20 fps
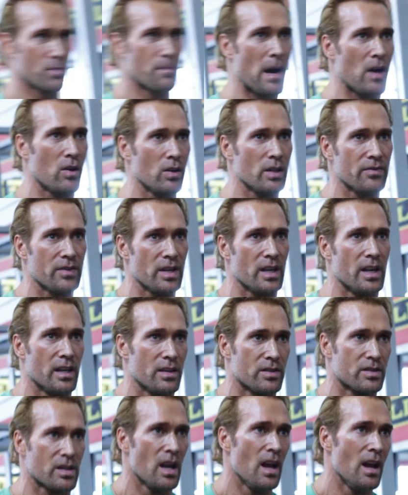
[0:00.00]
Powerlifting
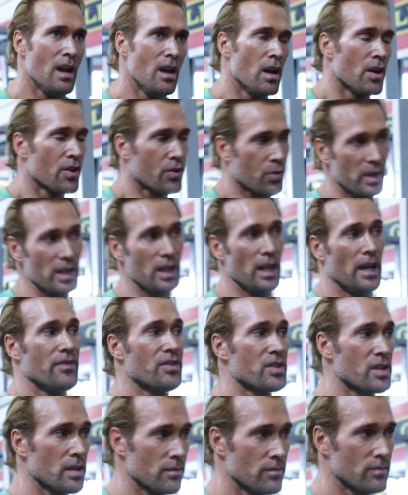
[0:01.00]
is 3
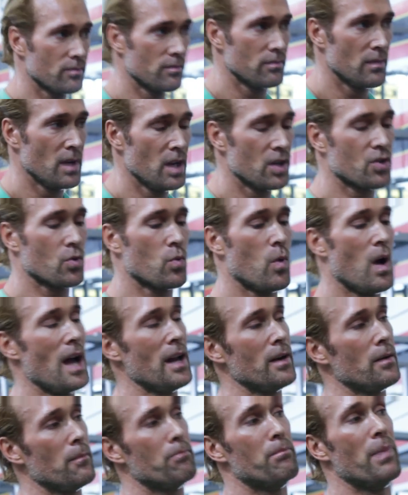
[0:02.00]
lifts:
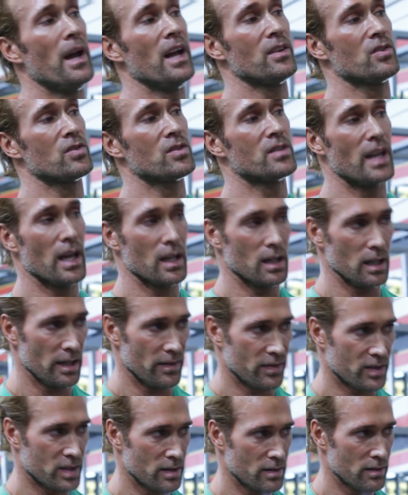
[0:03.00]
squat, bench, deadlift.
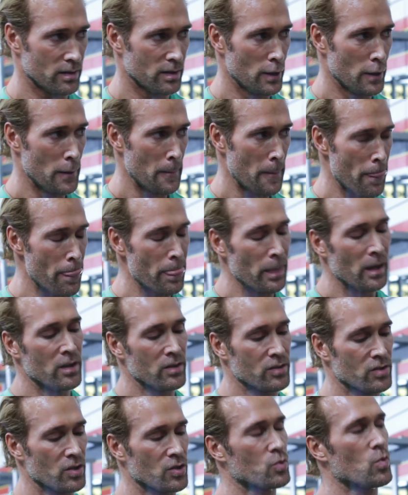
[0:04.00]

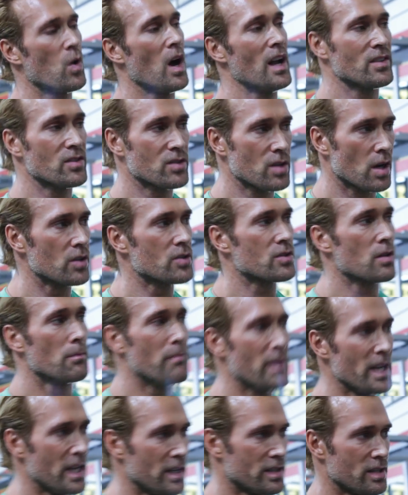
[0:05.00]
So squat starts a
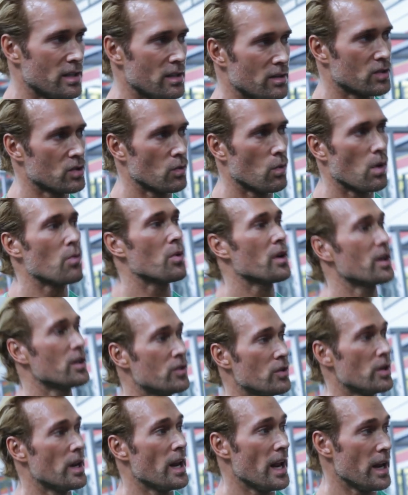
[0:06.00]
meet. So what we're going
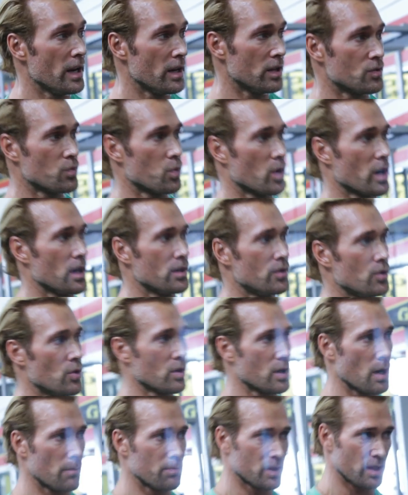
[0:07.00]
to do today is we're going to do
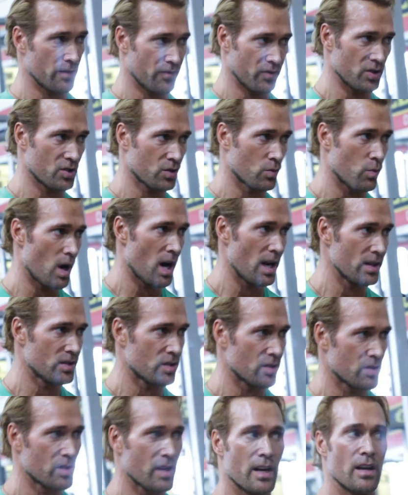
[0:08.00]
a couple different
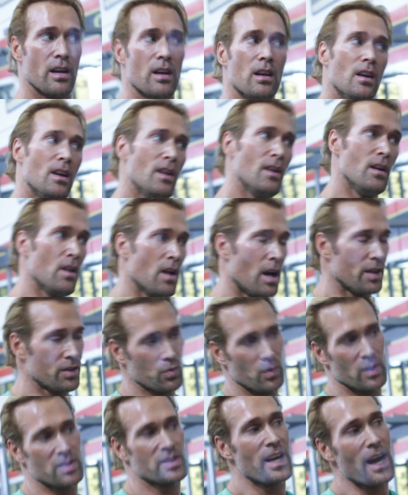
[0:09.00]
squats. Just kind of, I
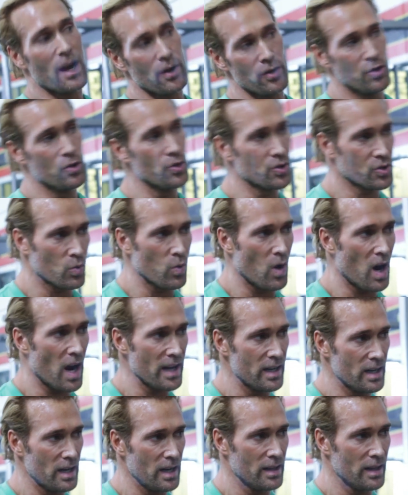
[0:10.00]
just want to see how you
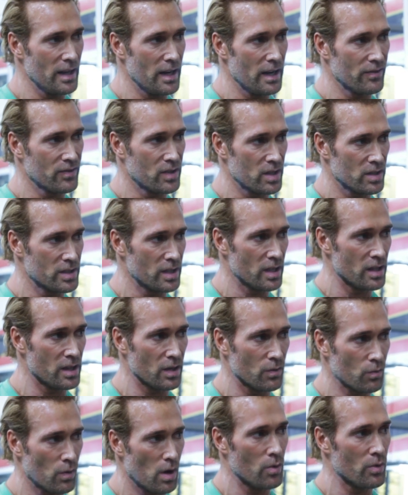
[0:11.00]
squat, and then if there's
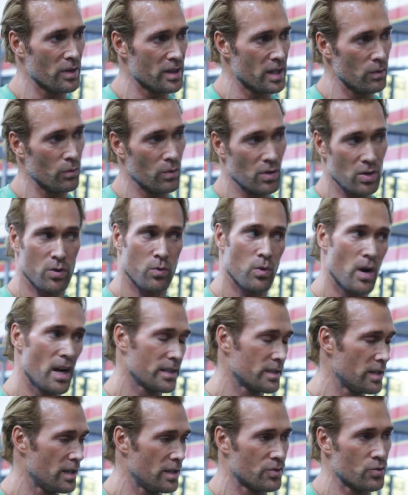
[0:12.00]
anything wrong with it, we'll
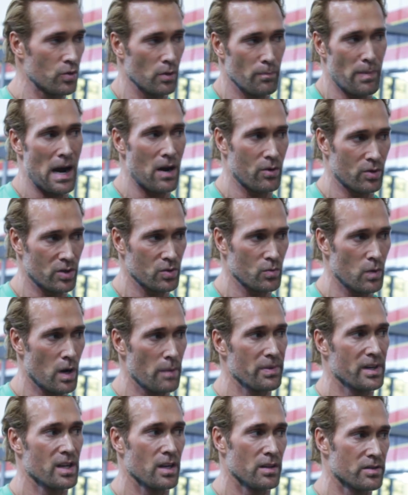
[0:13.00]
correct it into a power
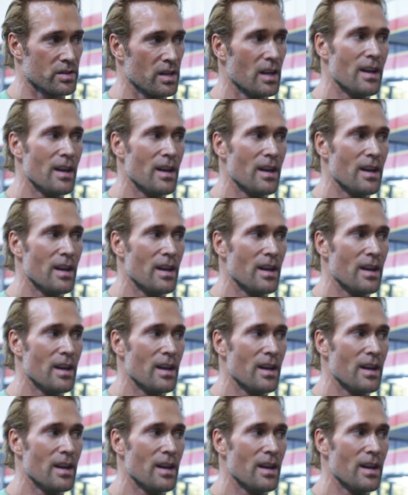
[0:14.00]
squat, because